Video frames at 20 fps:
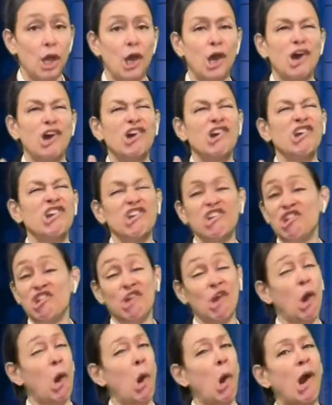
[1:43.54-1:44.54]
Your
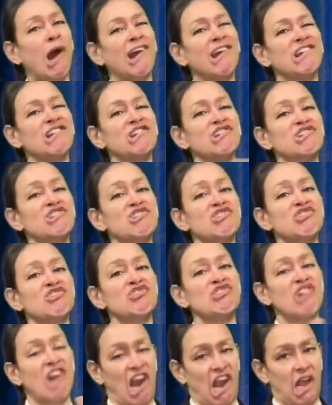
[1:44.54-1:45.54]

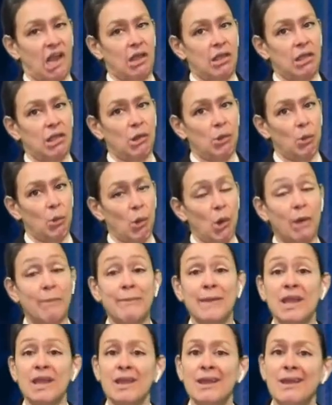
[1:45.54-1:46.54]
strength will
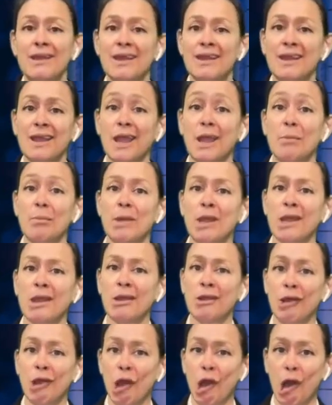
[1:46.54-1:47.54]
be in
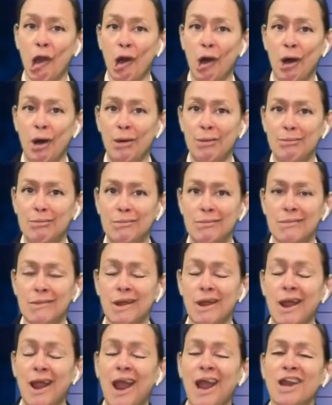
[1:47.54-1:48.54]
keeping calm
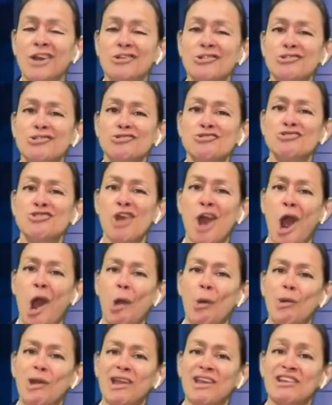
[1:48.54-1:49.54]
and
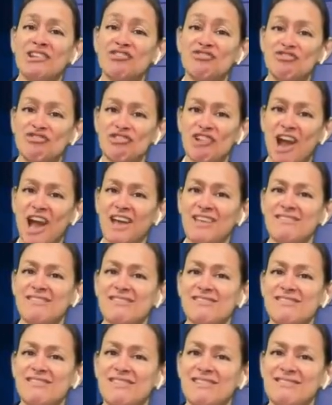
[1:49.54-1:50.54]
showing
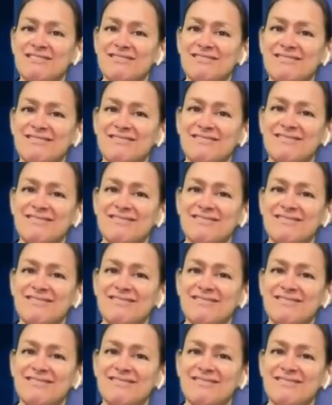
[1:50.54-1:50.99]
trust."